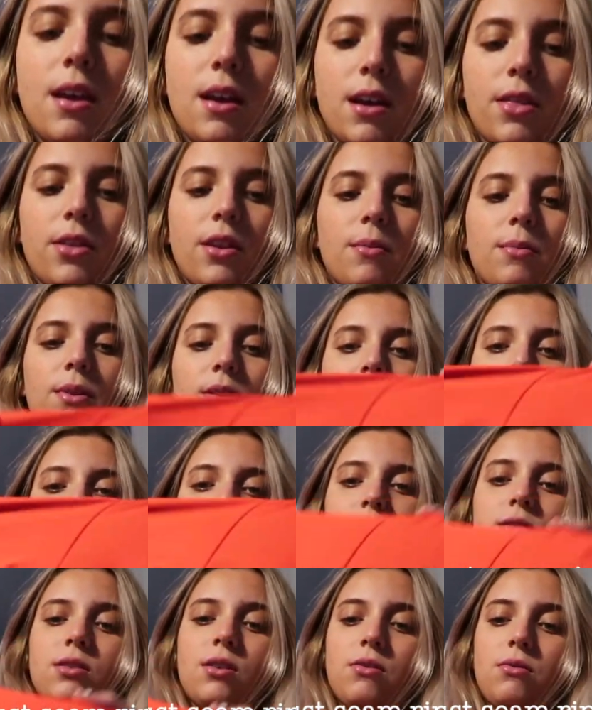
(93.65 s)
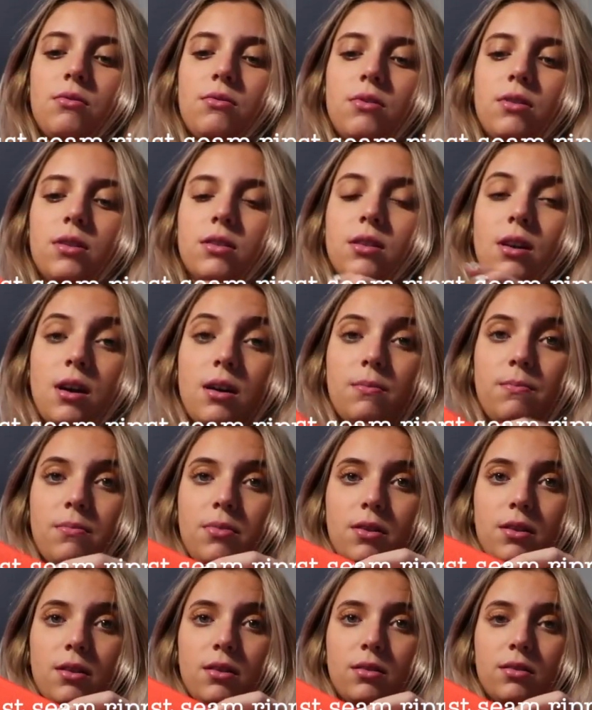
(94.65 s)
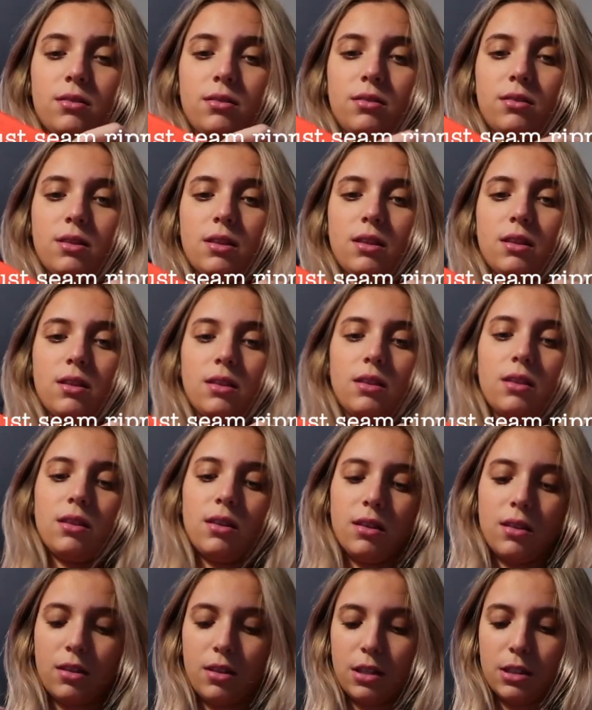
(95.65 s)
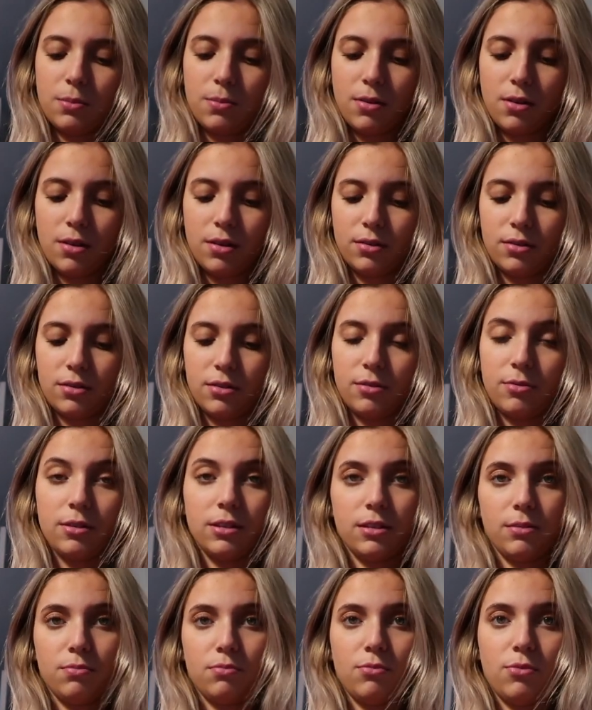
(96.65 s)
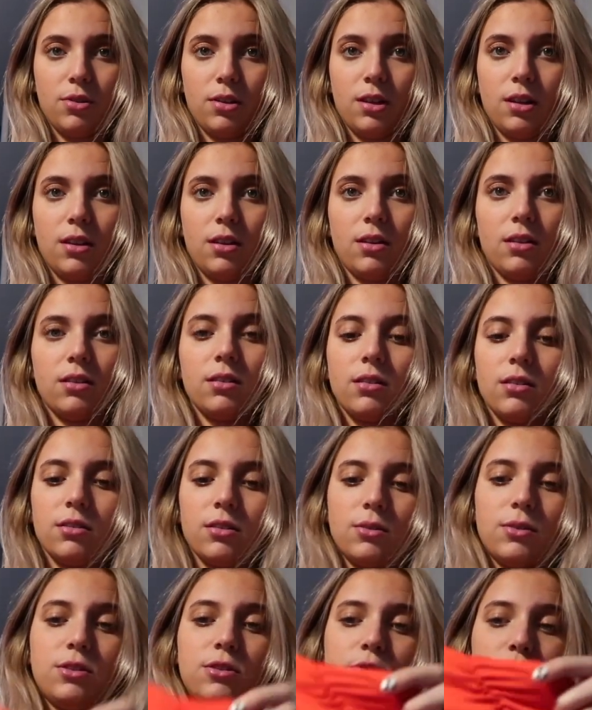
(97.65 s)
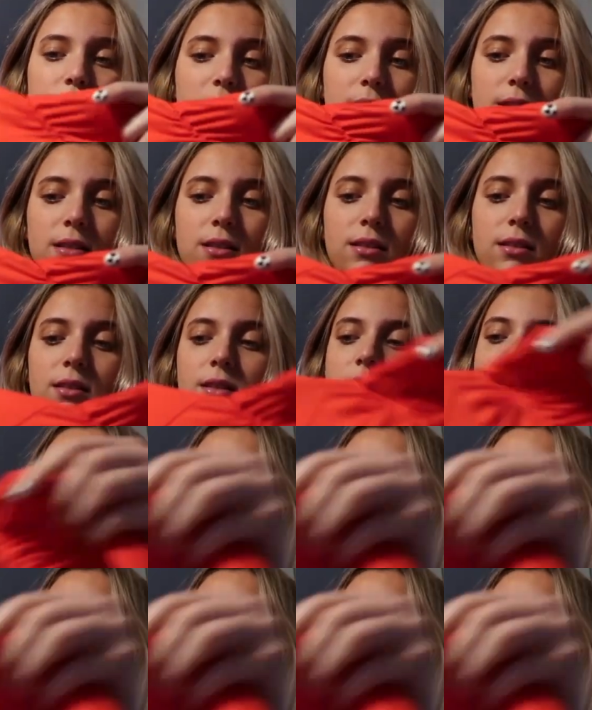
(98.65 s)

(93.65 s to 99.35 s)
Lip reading: then I'm gonna sew the top part and then this part, so it's more like, so it's two pieces.